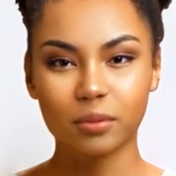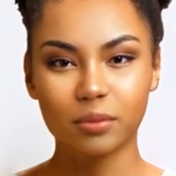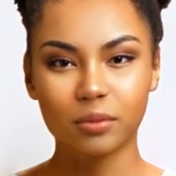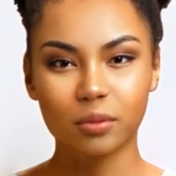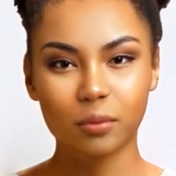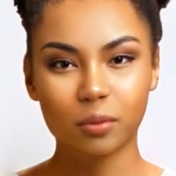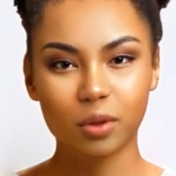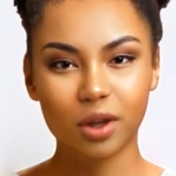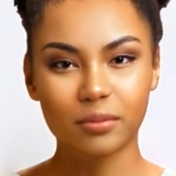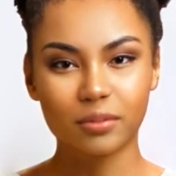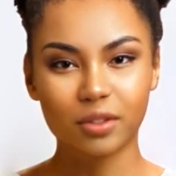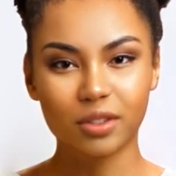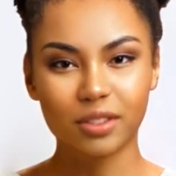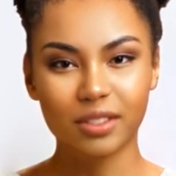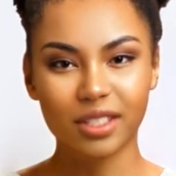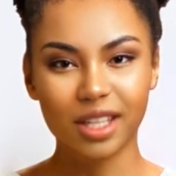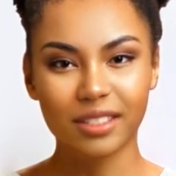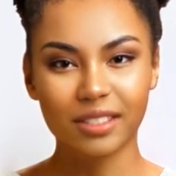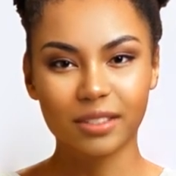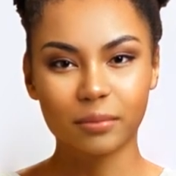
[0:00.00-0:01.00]
From
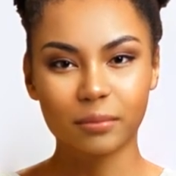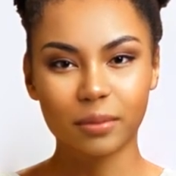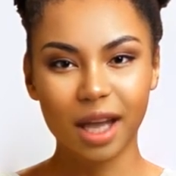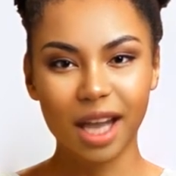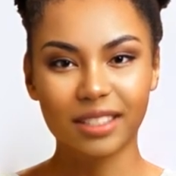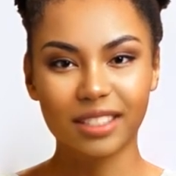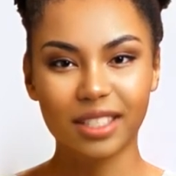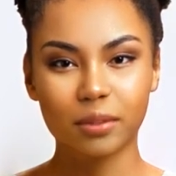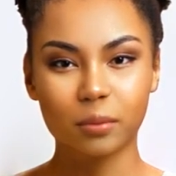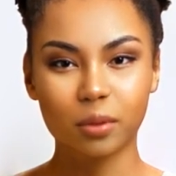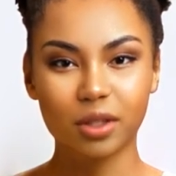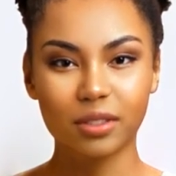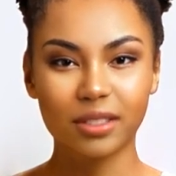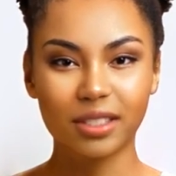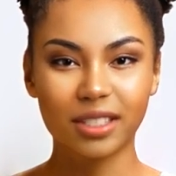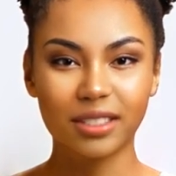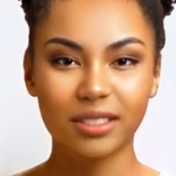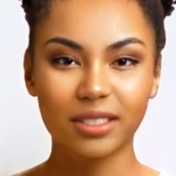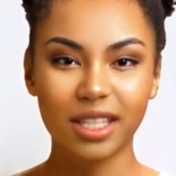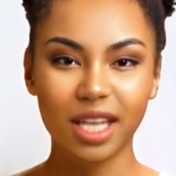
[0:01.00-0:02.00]
refugee to basketball
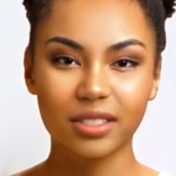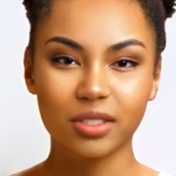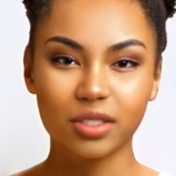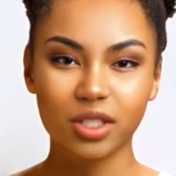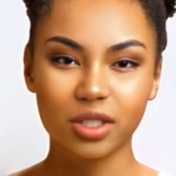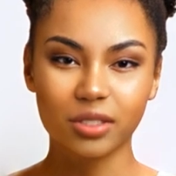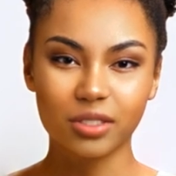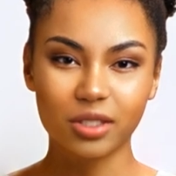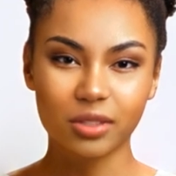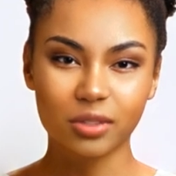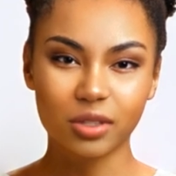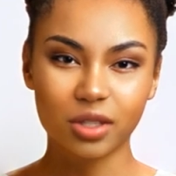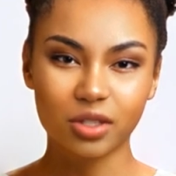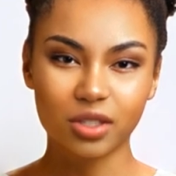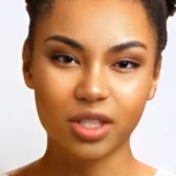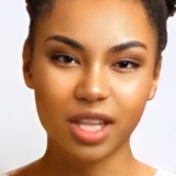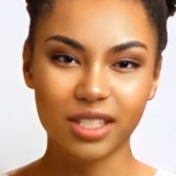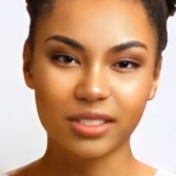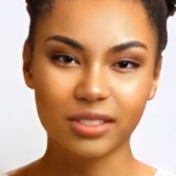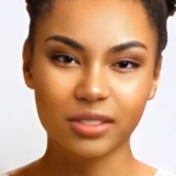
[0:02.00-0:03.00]
sensation,
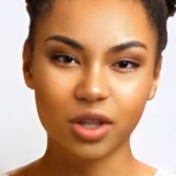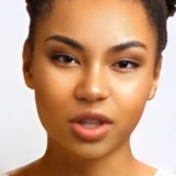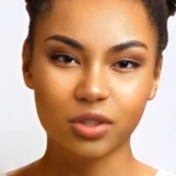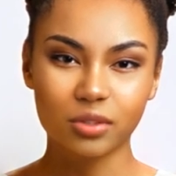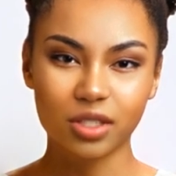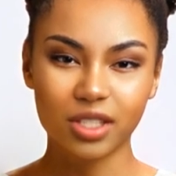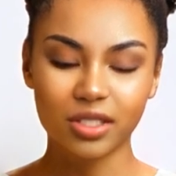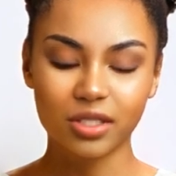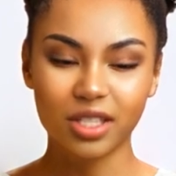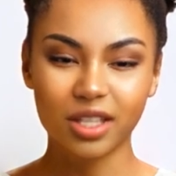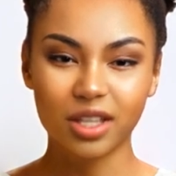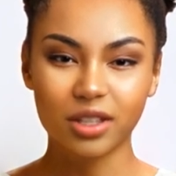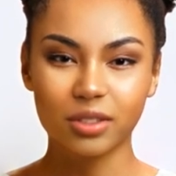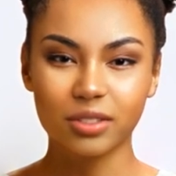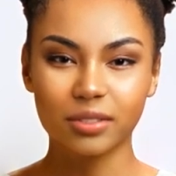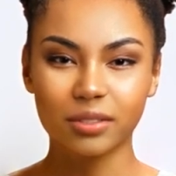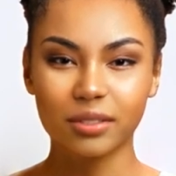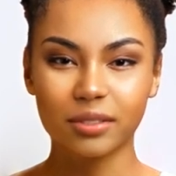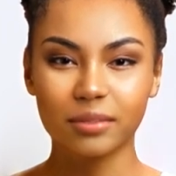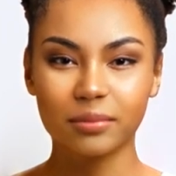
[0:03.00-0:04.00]
Mudiay's early
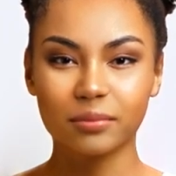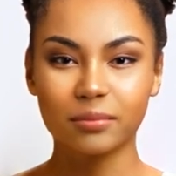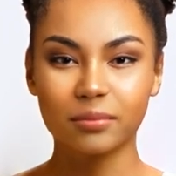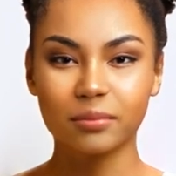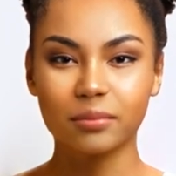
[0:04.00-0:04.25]
years.